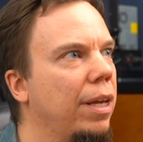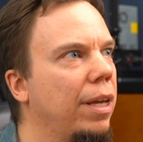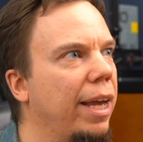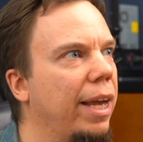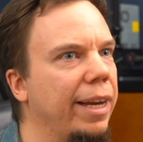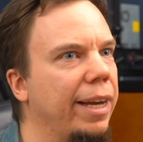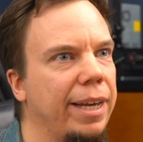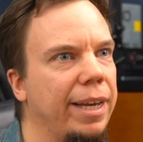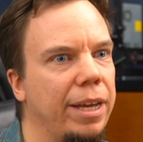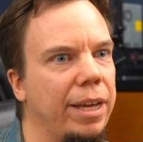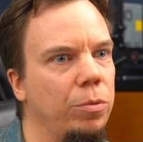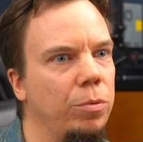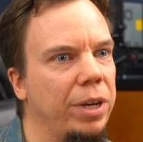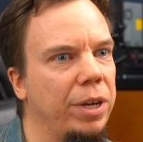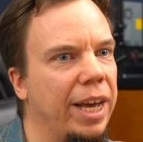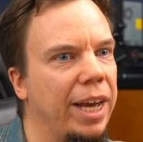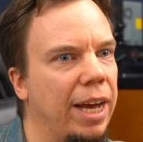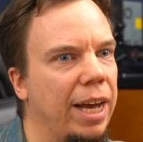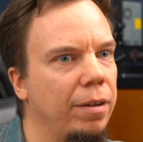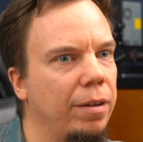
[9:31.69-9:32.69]
again, we
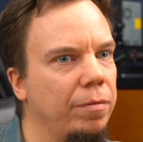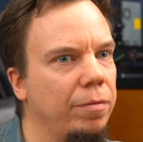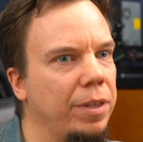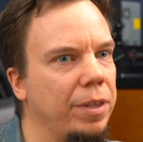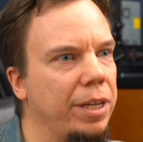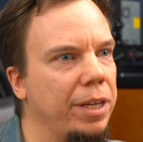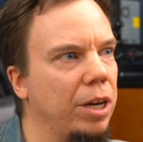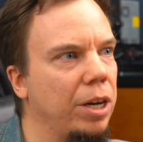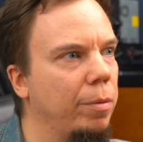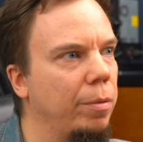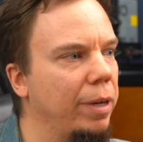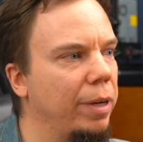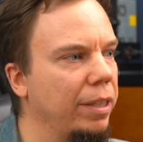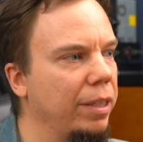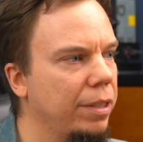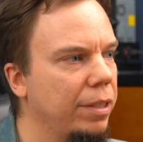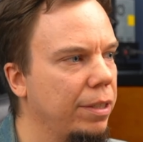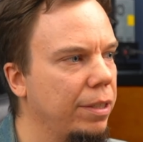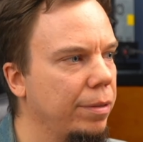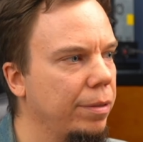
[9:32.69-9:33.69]
have the
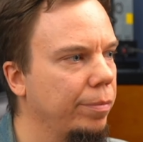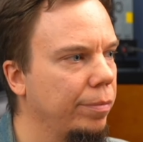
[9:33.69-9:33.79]
commands.